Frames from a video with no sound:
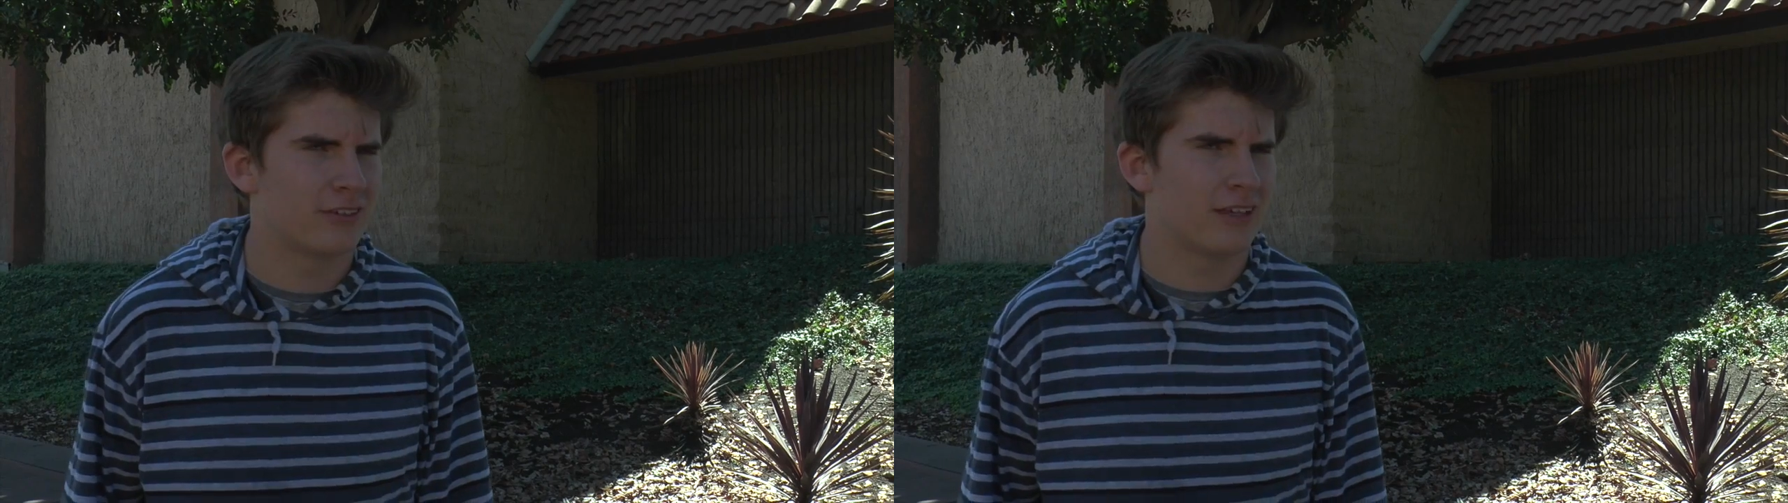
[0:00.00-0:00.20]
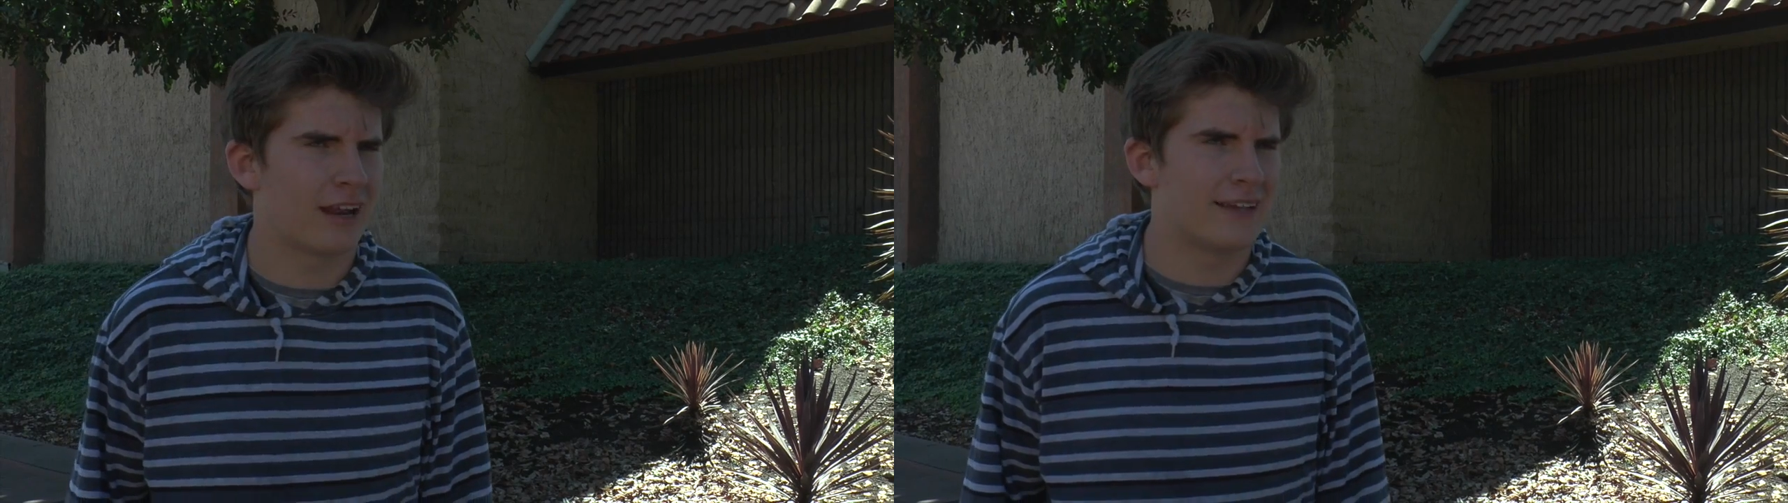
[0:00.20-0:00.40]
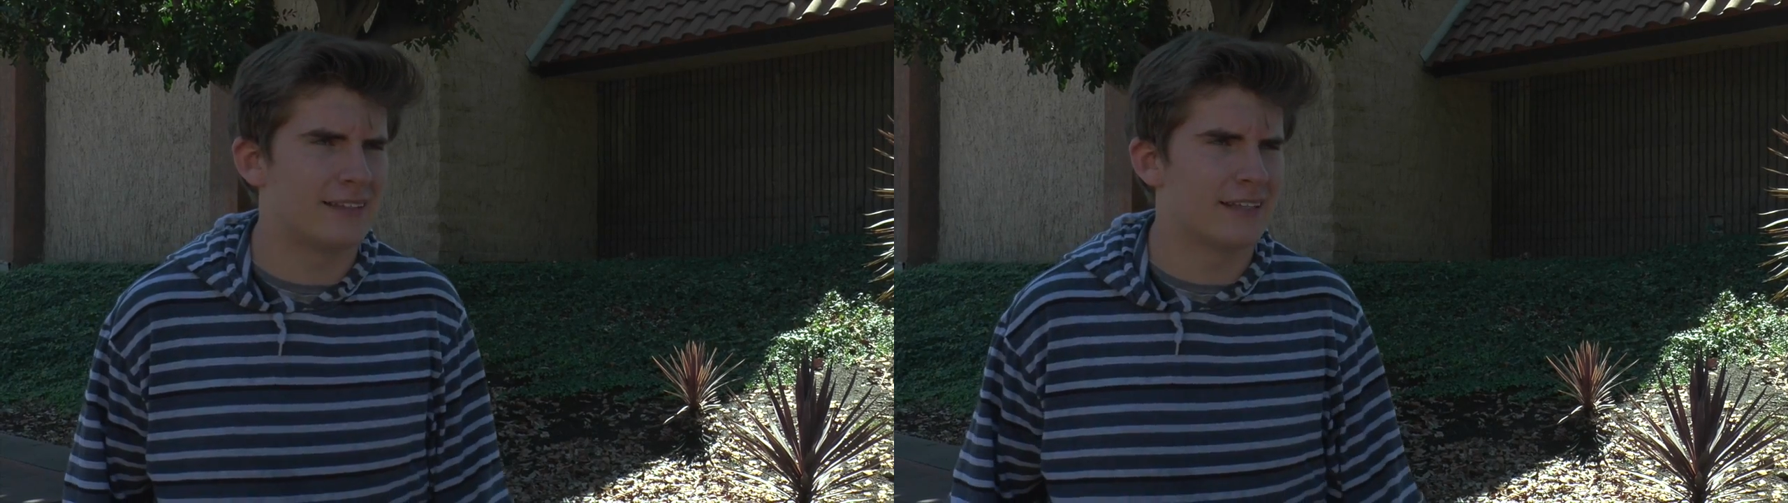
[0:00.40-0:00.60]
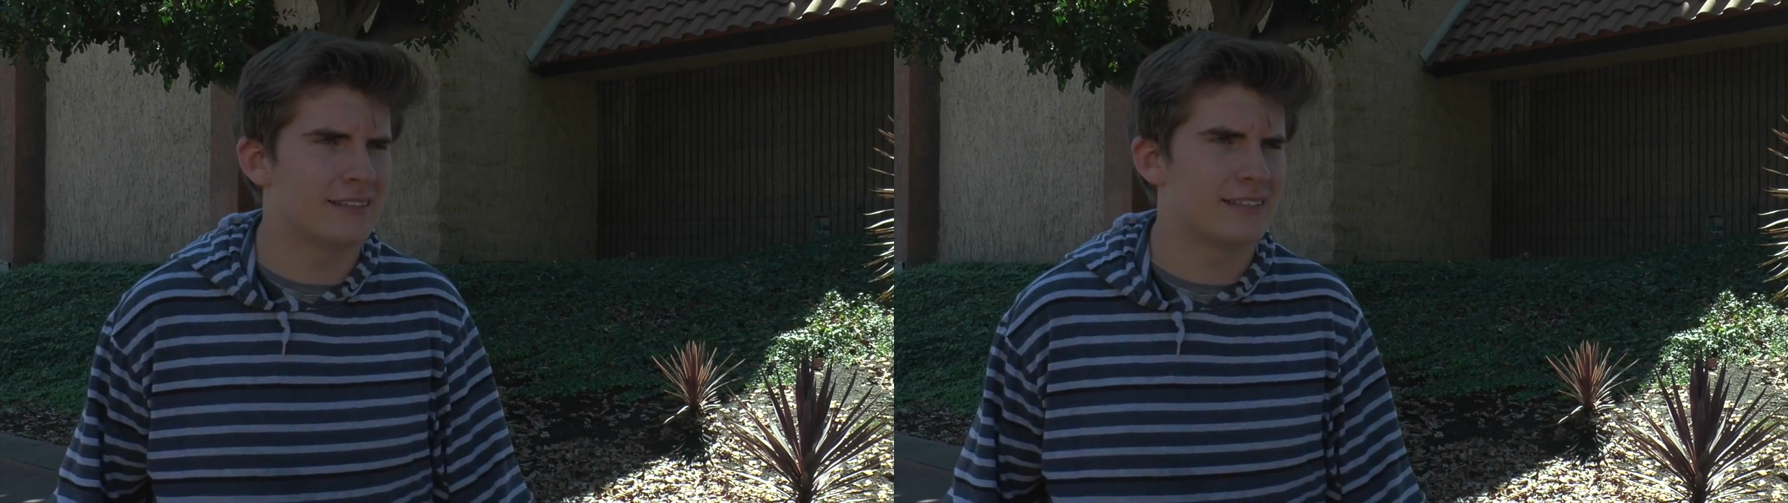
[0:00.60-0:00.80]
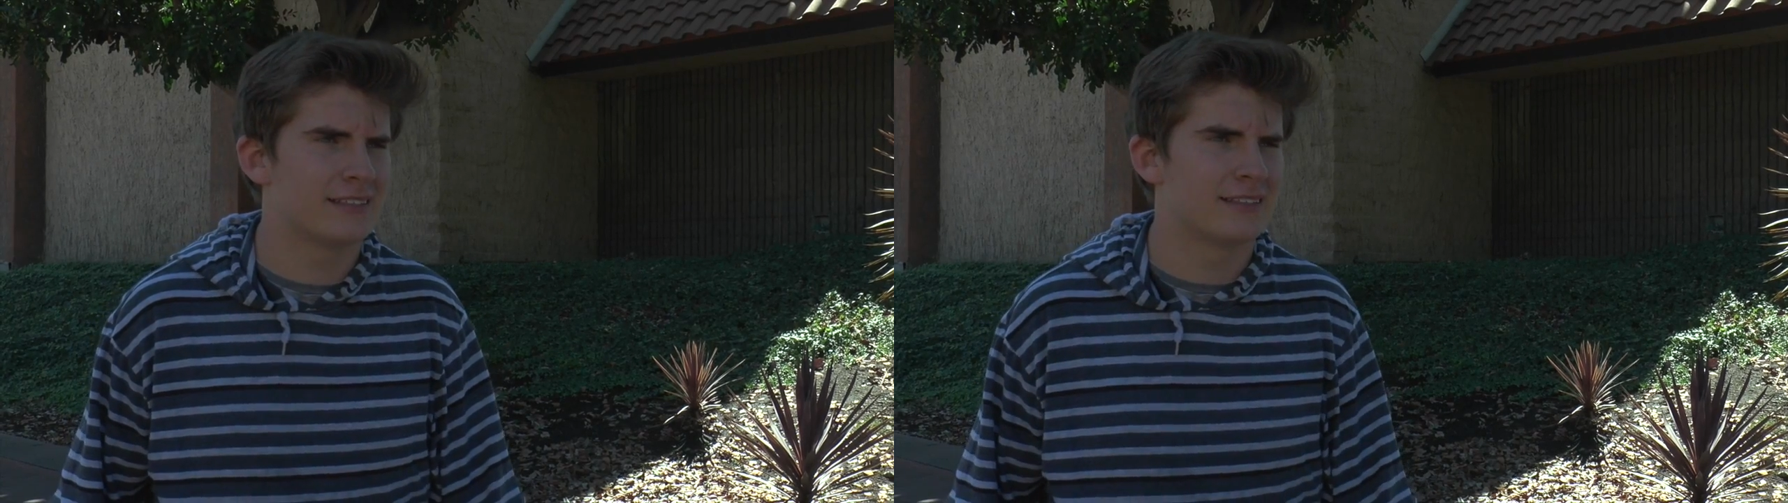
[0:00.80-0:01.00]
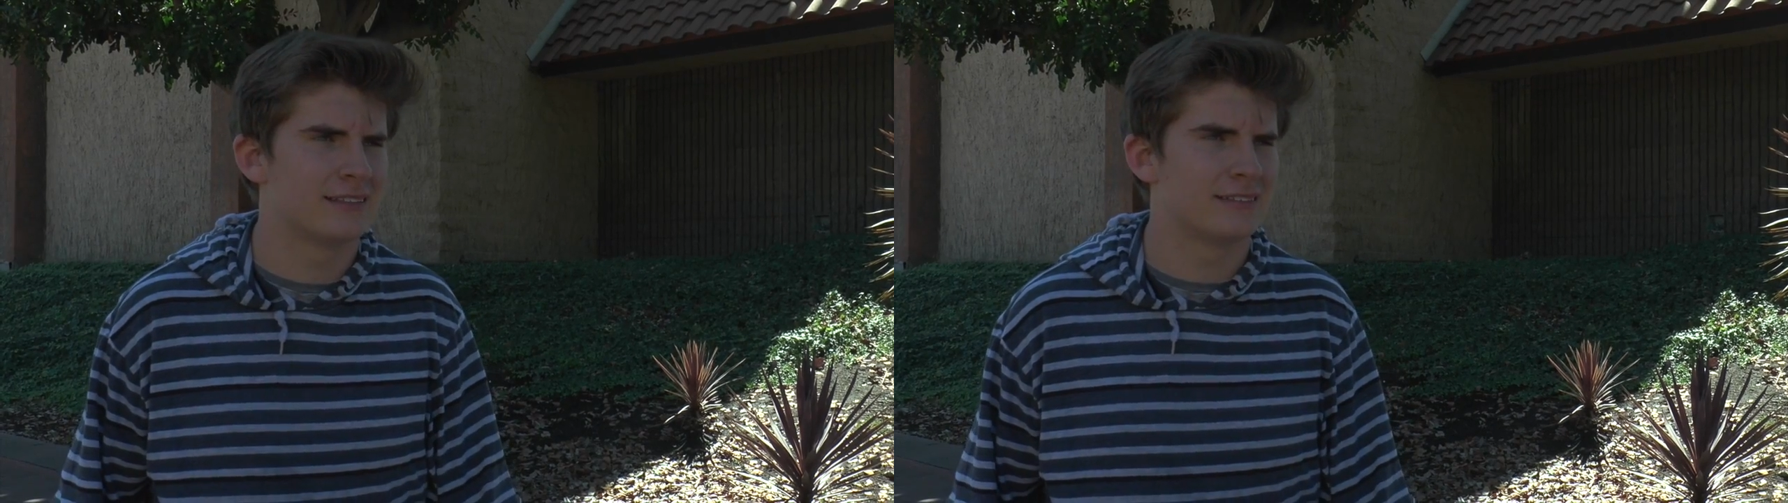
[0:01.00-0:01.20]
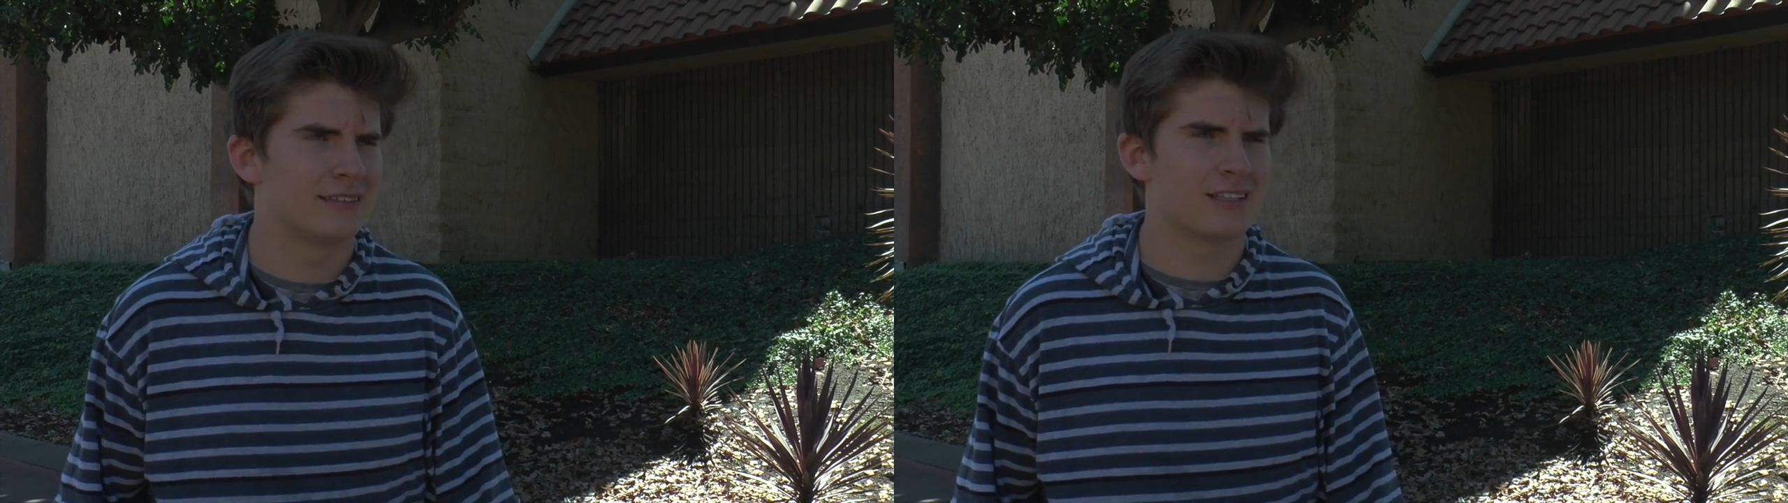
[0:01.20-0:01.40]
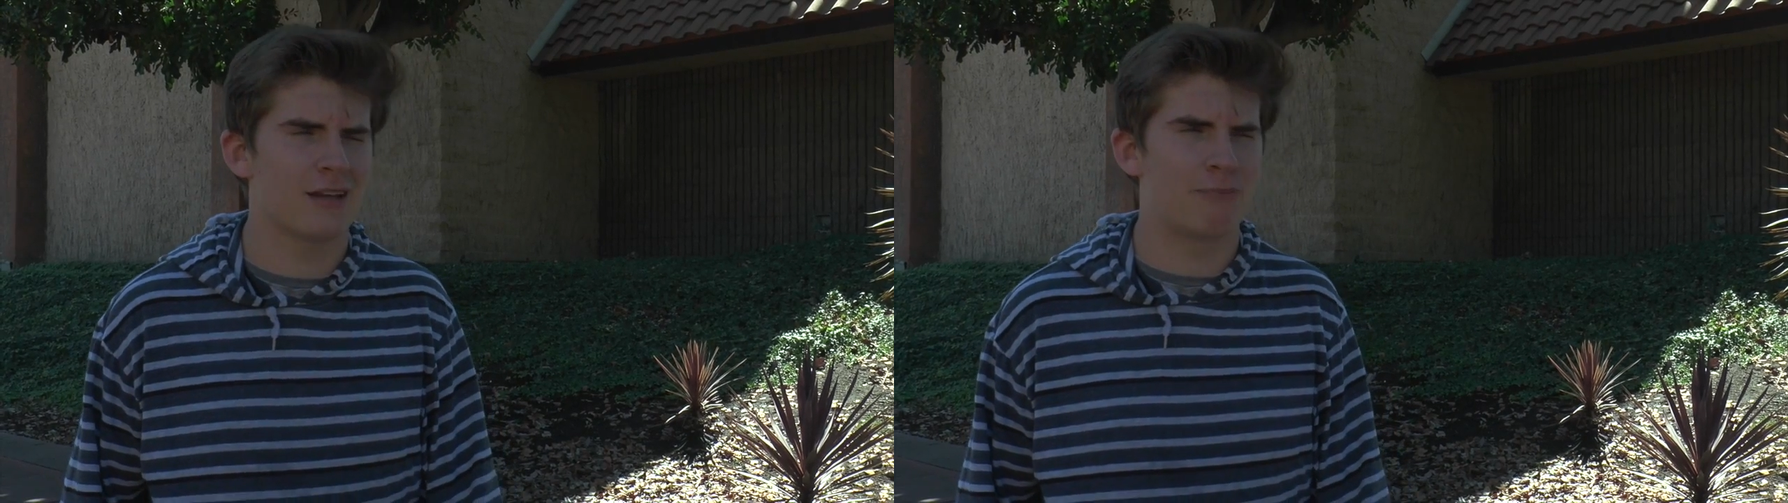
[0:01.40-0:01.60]
and I didn't,
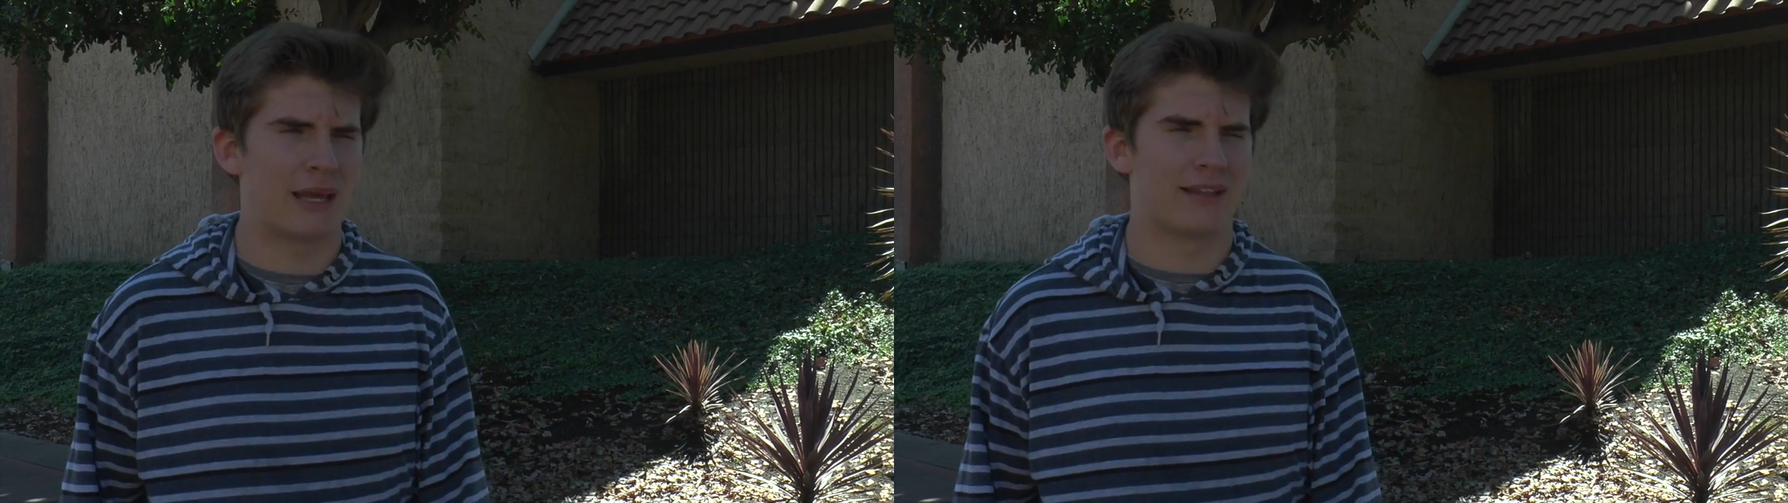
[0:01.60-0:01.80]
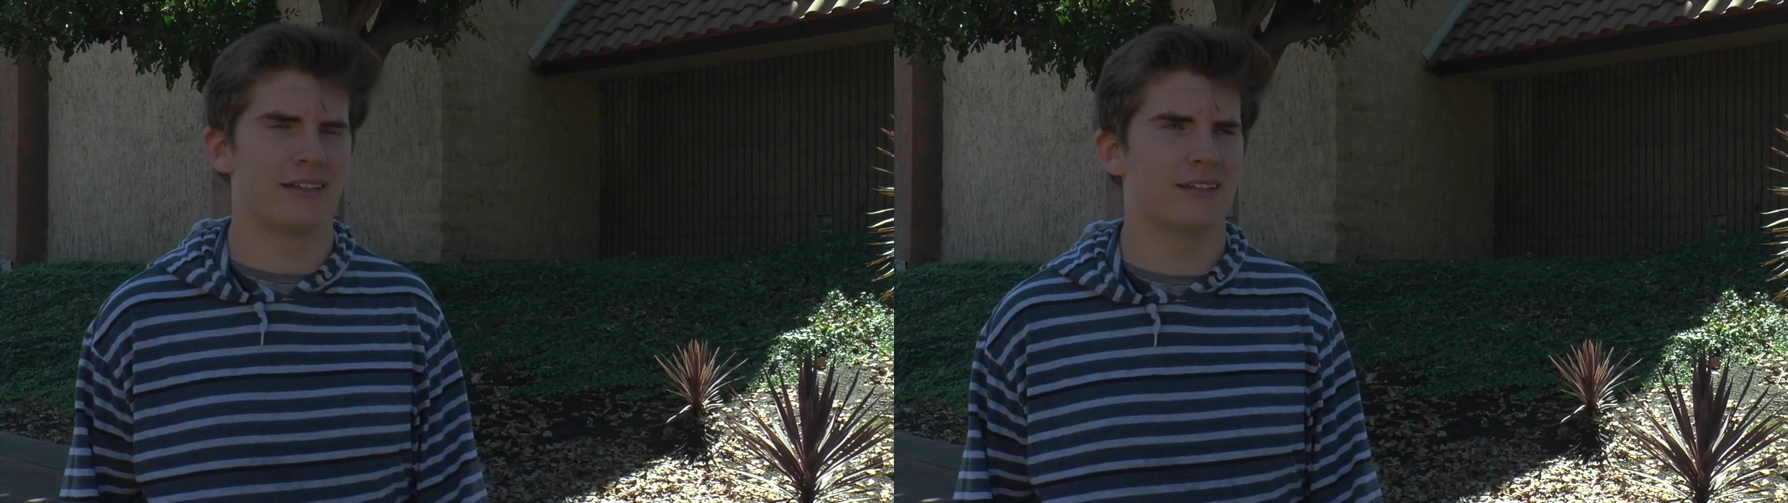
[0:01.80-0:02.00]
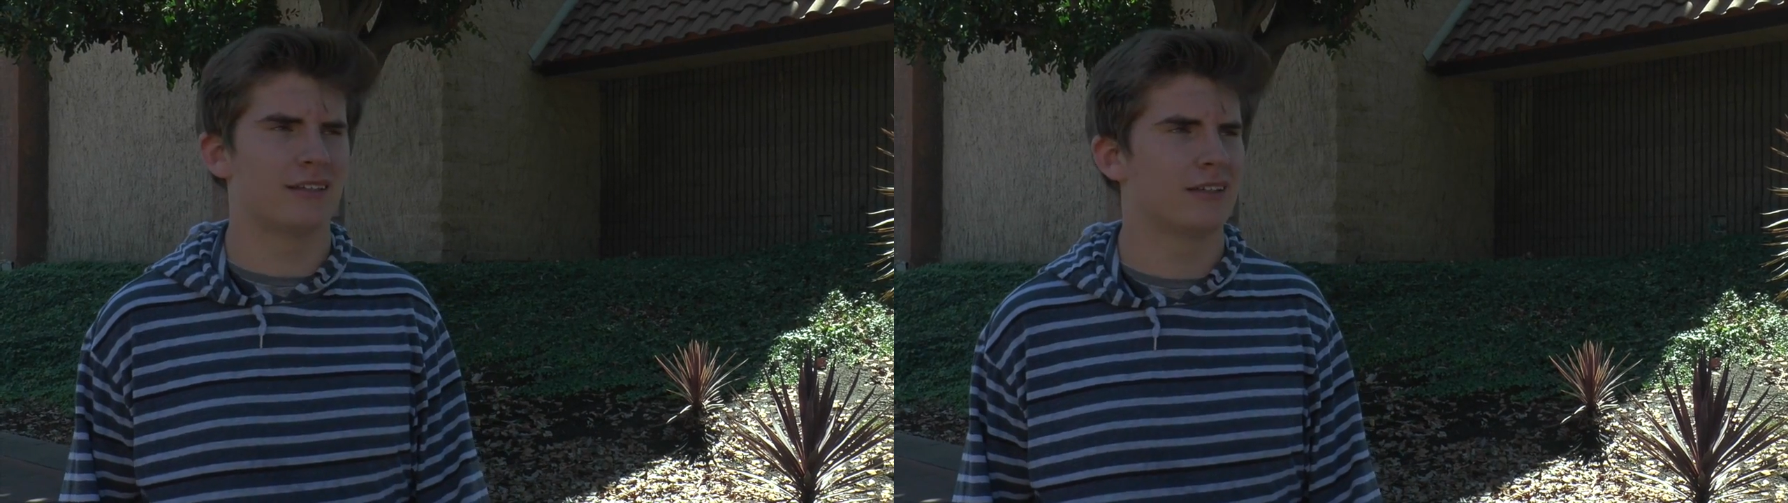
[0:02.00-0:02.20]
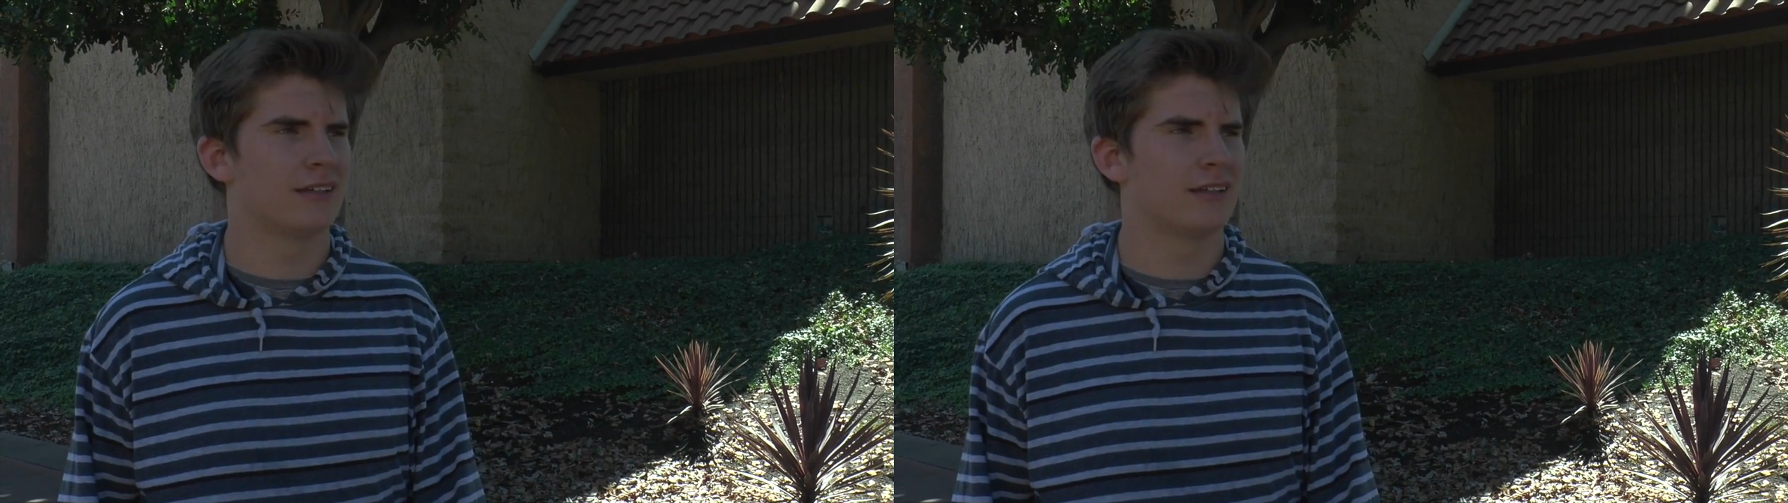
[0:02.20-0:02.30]
that's not bailing.